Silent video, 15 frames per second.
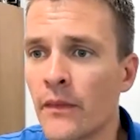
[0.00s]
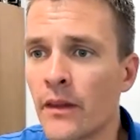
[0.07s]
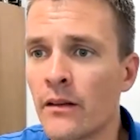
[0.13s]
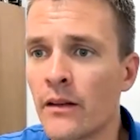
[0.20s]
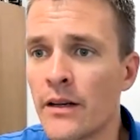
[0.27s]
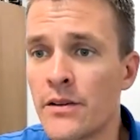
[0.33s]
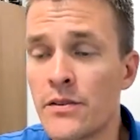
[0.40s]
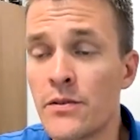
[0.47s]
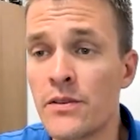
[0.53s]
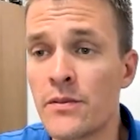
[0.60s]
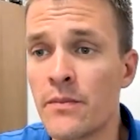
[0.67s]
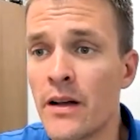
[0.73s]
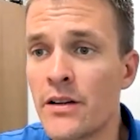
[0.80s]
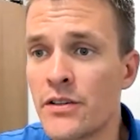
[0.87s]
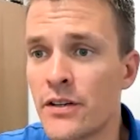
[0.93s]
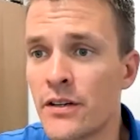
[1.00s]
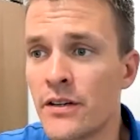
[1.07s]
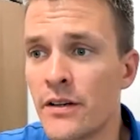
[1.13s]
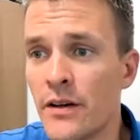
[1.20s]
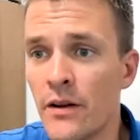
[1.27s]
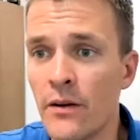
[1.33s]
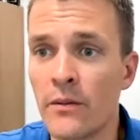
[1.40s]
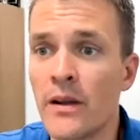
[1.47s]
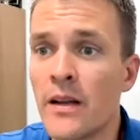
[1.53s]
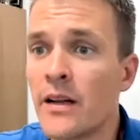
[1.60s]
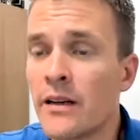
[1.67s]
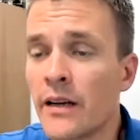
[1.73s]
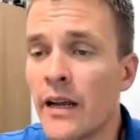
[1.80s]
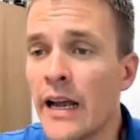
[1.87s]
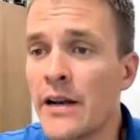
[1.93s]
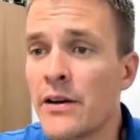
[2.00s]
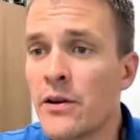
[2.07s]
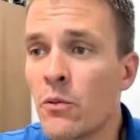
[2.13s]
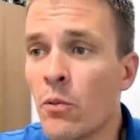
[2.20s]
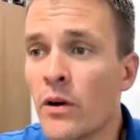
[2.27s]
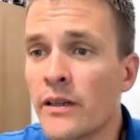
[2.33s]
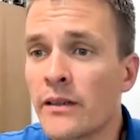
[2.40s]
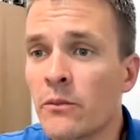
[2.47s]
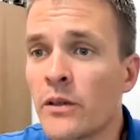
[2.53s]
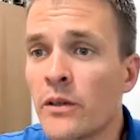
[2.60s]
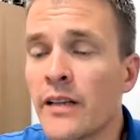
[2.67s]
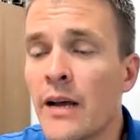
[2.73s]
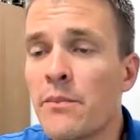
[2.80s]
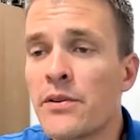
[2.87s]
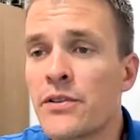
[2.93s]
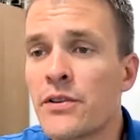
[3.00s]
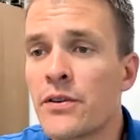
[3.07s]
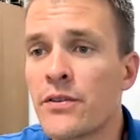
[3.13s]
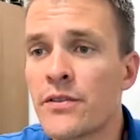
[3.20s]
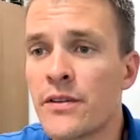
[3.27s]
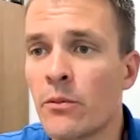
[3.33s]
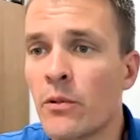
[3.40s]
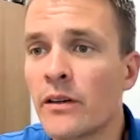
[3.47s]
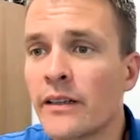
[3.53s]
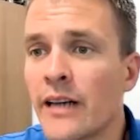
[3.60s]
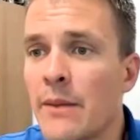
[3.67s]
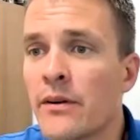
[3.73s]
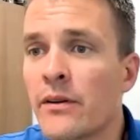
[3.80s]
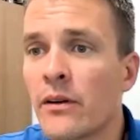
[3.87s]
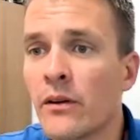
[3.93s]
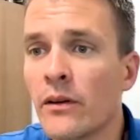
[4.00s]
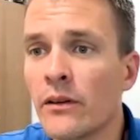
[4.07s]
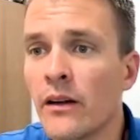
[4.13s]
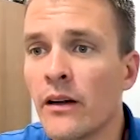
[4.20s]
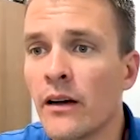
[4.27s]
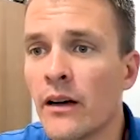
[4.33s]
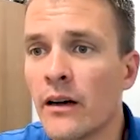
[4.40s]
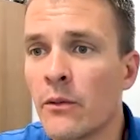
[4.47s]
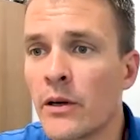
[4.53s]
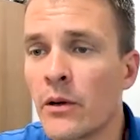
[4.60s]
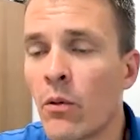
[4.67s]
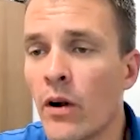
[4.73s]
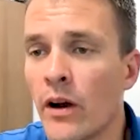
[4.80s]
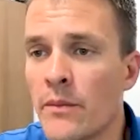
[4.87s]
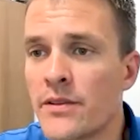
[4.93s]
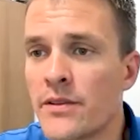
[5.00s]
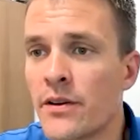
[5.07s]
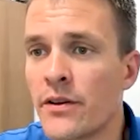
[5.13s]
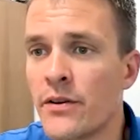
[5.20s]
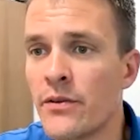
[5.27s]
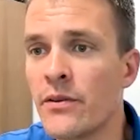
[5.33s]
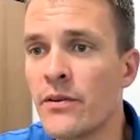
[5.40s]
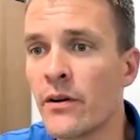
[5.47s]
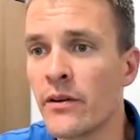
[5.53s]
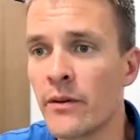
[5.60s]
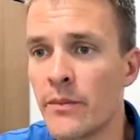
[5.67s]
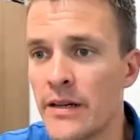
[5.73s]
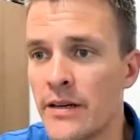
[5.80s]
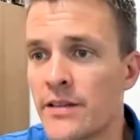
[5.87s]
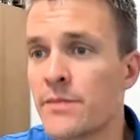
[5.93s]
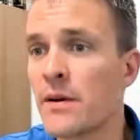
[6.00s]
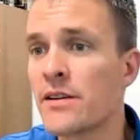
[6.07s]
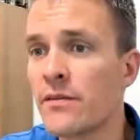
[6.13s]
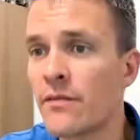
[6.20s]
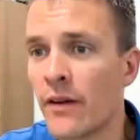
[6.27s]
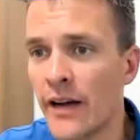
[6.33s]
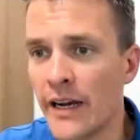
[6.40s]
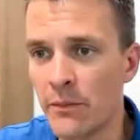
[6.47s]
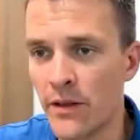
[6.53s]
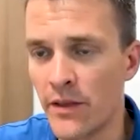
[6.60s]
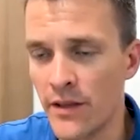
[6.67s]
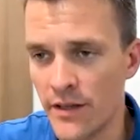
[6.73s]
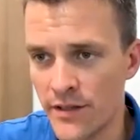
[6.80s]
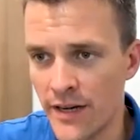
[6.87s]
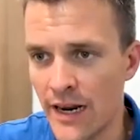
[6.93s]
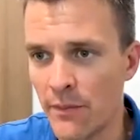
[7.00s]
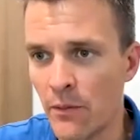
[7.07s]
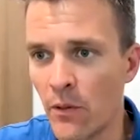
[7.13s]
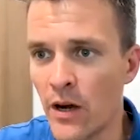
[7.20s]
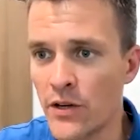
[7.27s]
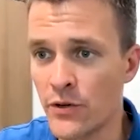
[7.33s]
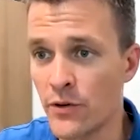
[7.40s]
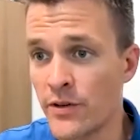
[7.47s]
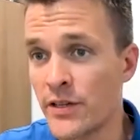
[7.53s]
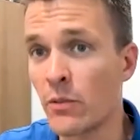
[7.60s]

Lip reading: like Susan mentioned, what temperatures and what chemical requirements are you going to be specifying with this cabinet washer? Is it